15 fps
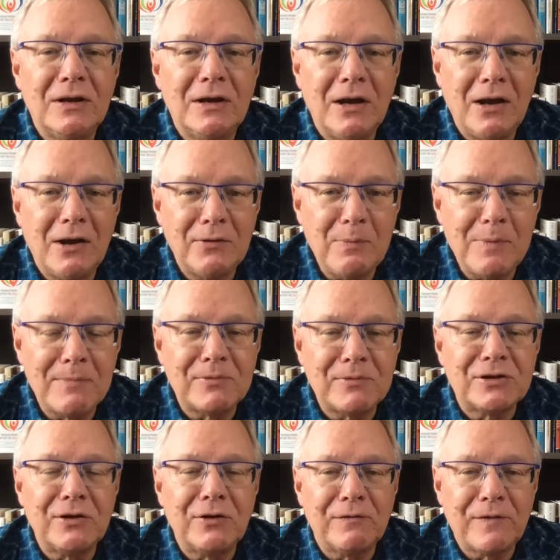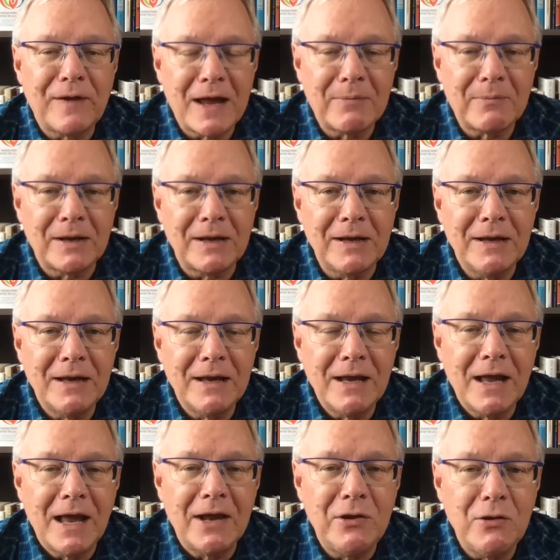other members of your family,
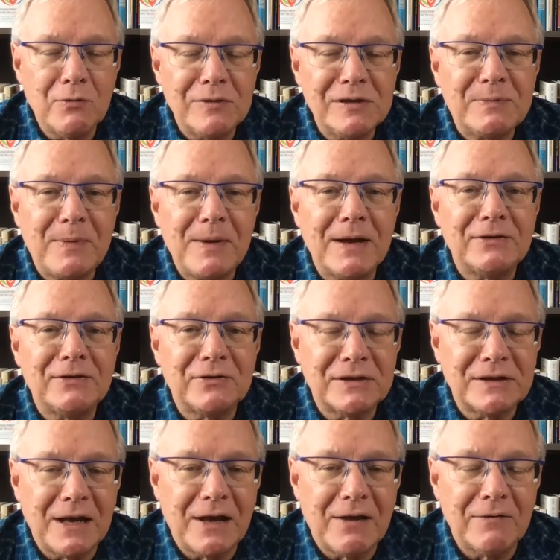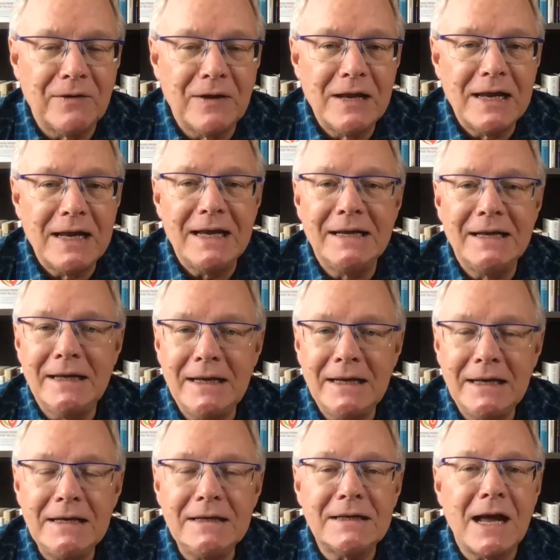and you respect yourself in
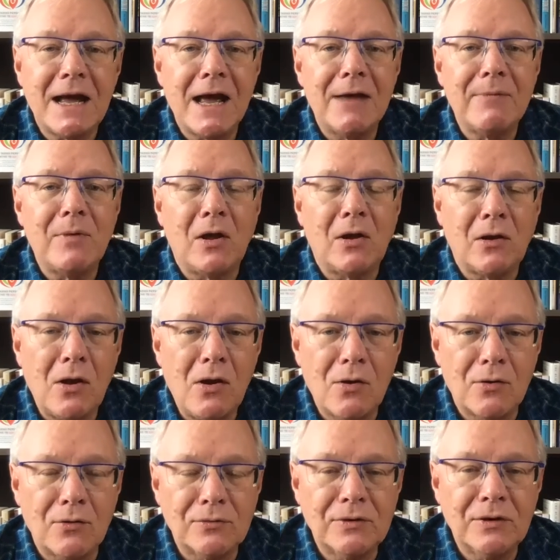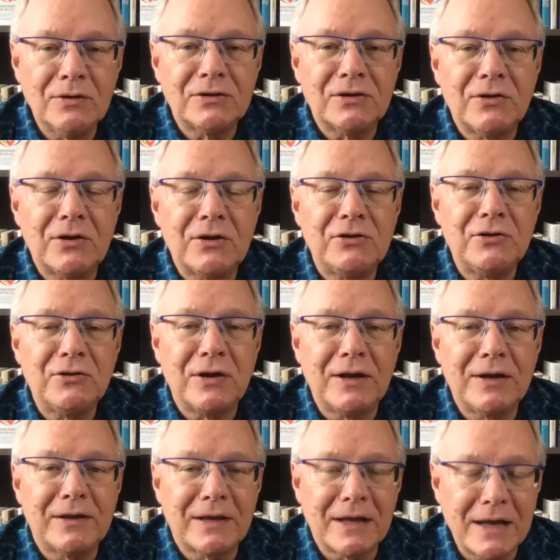needing time alone so that you can
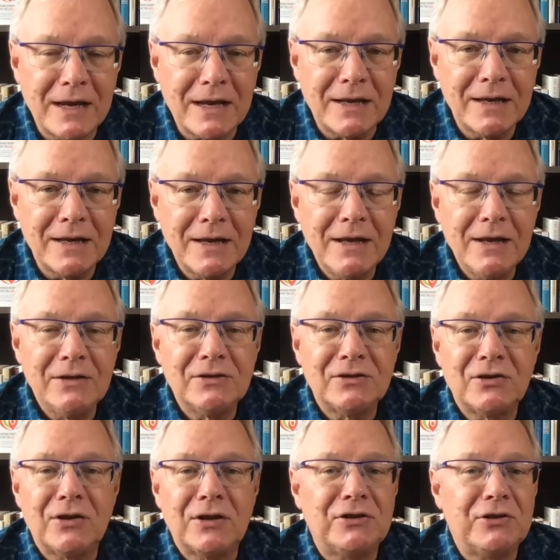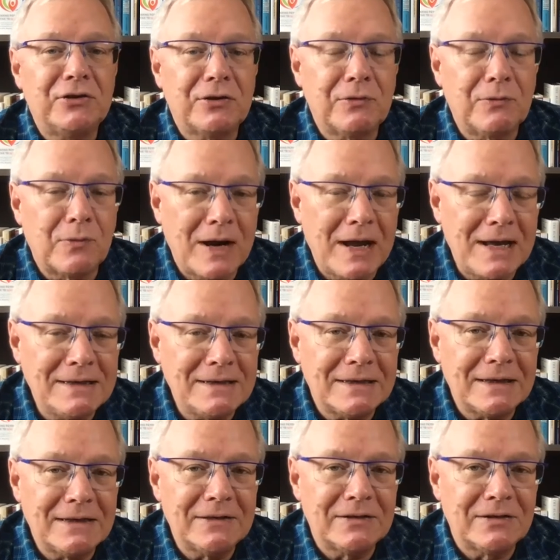think, so that you can rest,
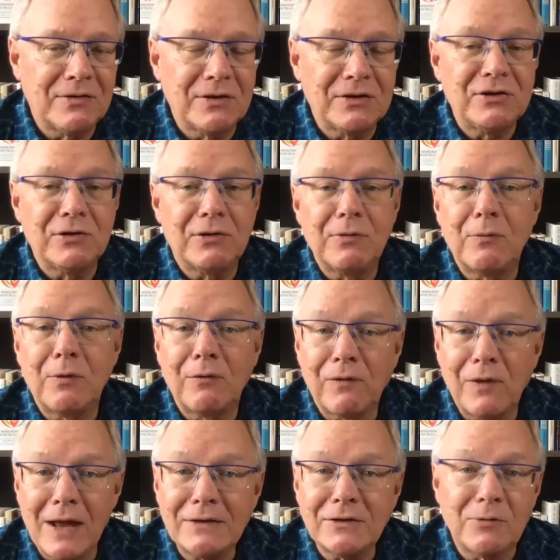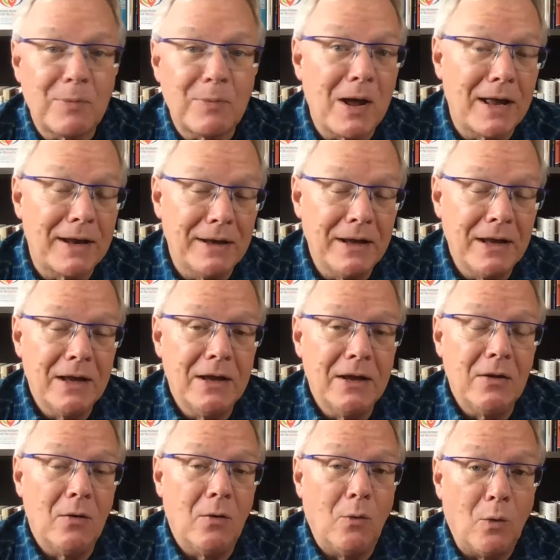so that you can reflect upon
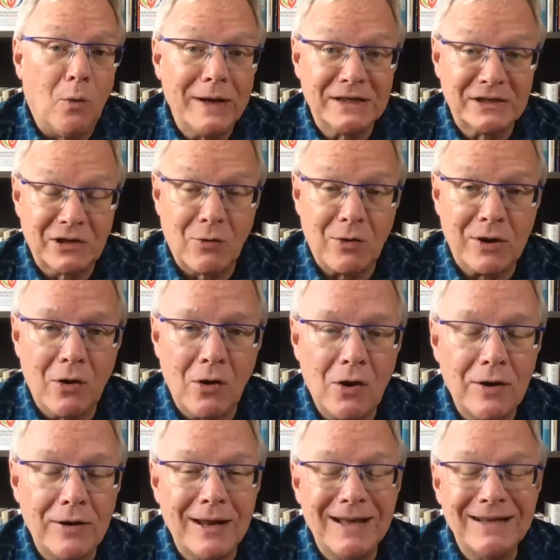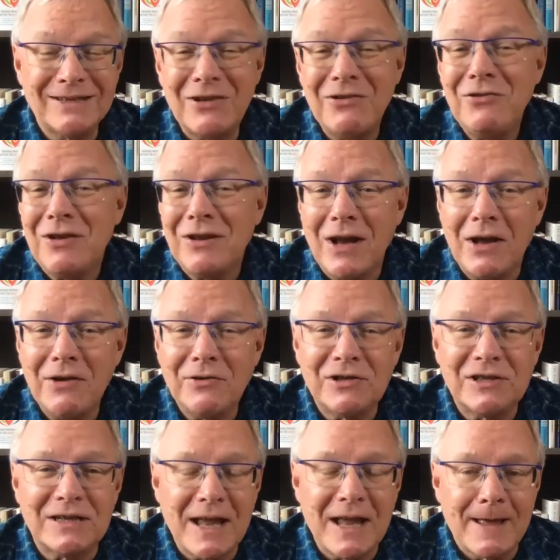what is going on, and so you can
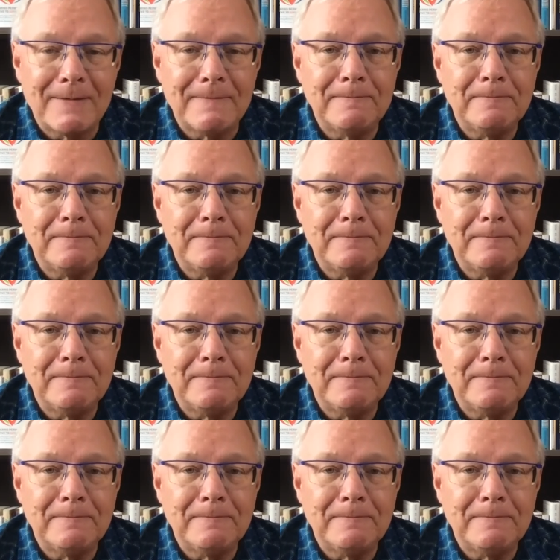understand.